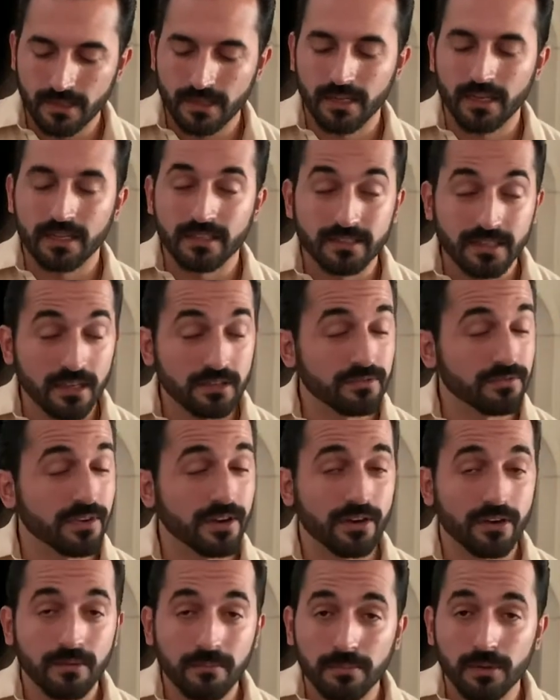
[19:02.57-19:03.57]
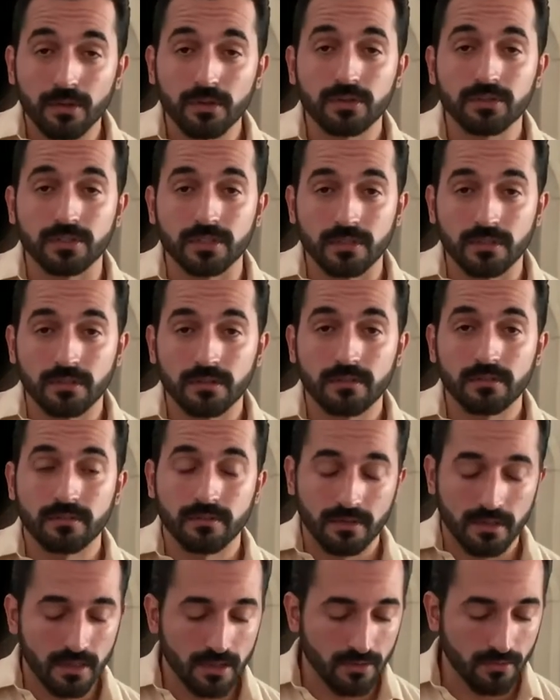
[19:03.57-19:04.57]
It sounds very bluesy,
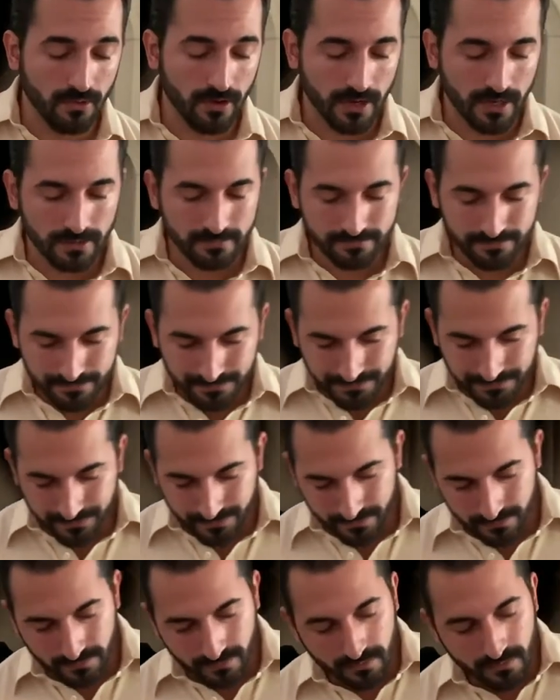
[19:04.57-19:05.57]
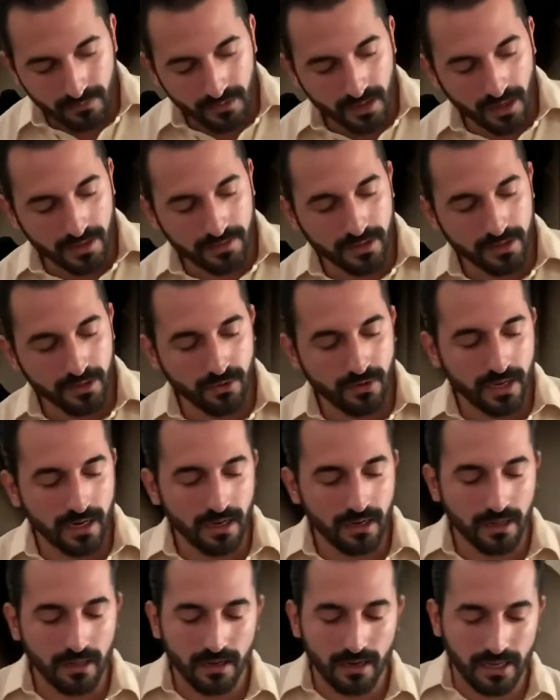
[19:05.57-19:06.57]
right? And then you
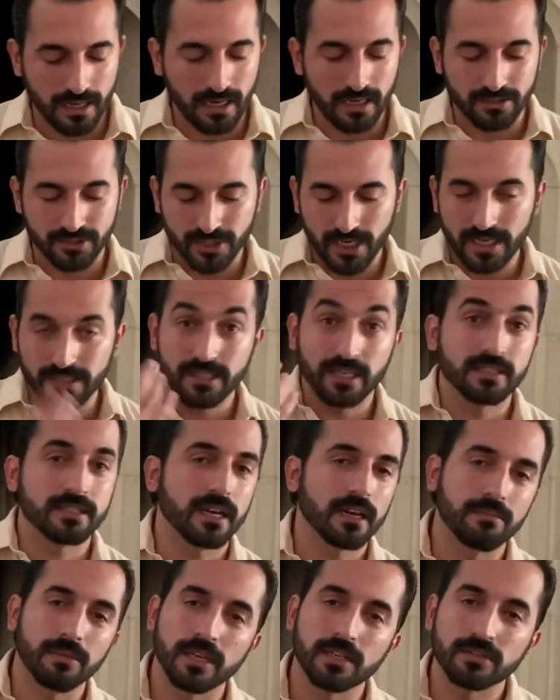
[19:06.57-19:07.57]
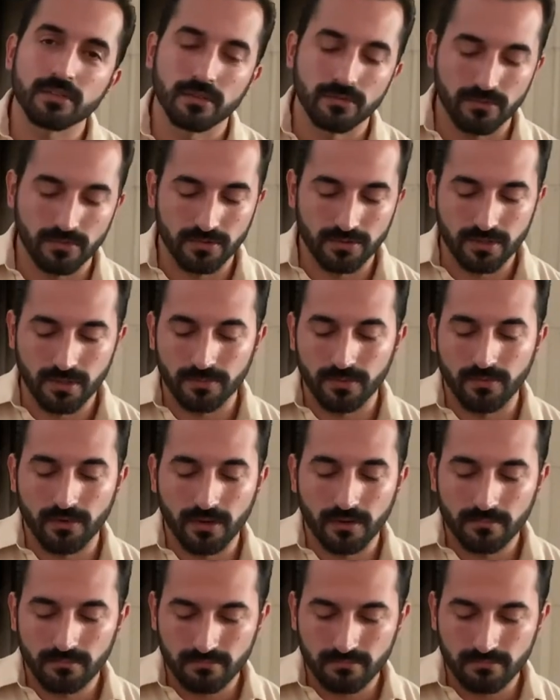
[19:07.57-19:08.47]
add like a cha-cha-cha bass over it or something, right?